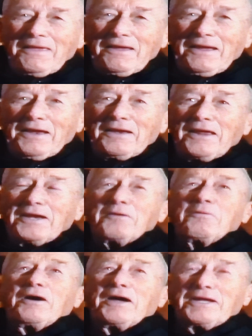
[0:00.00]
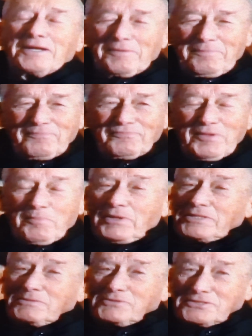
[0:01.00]
And anyway, the
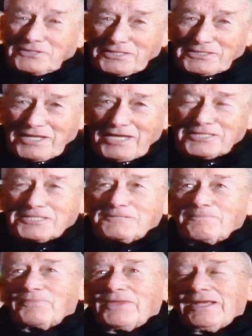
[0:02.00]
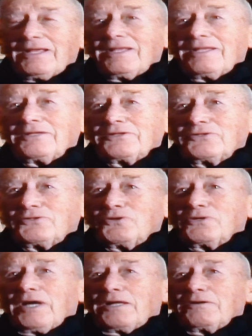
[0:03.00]
picture was a success.
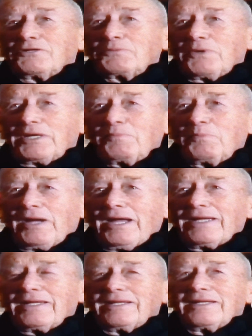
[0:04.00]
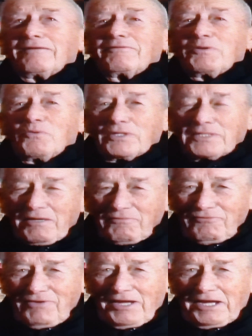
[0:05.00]
Duke got all his money back, and everything worked out
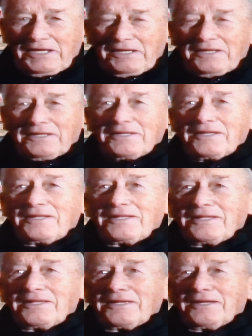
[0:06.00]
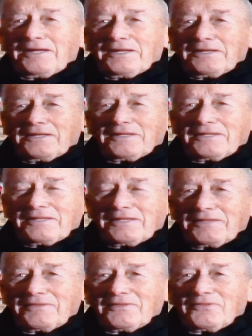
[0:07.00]
fine. And
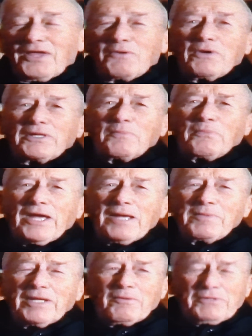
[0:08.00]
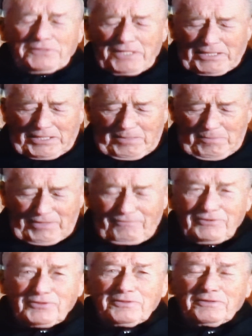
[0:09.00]
they wanted to pay me. I wouldn't take any money
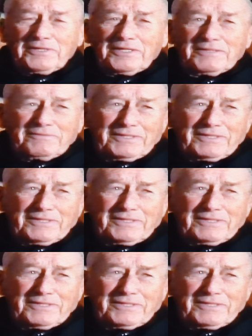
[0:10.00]
for doing it.